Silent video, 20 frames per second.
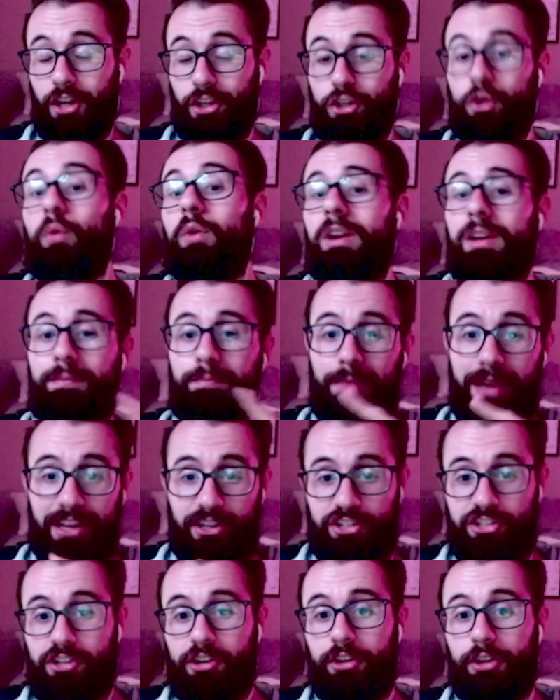You want to make
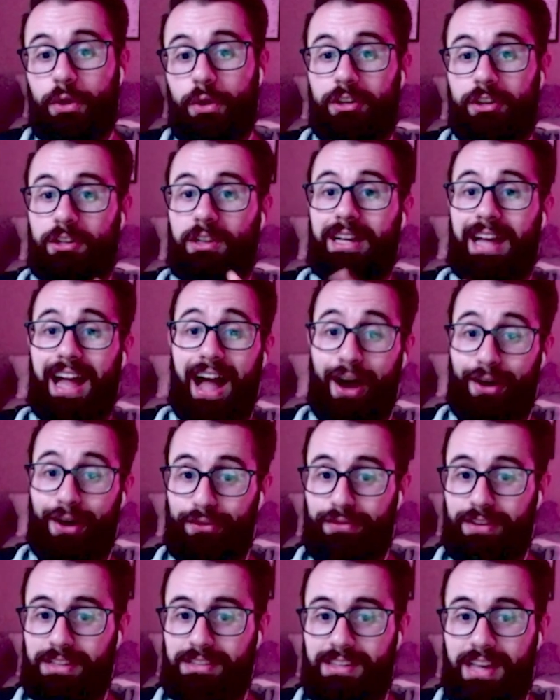sure you either click out
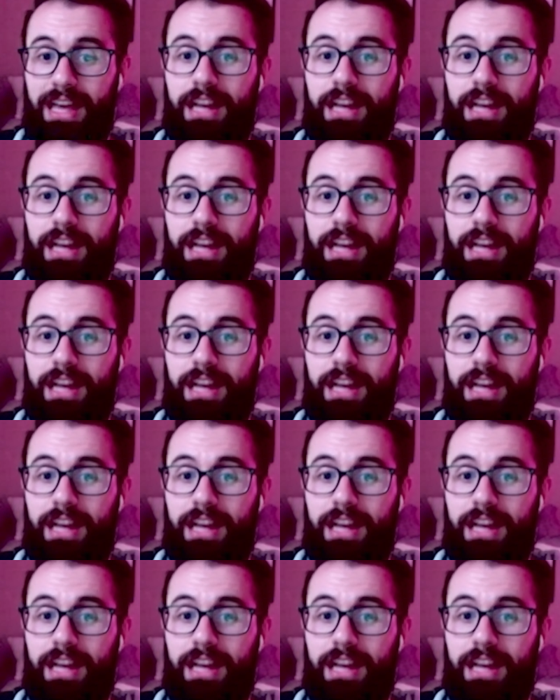of it,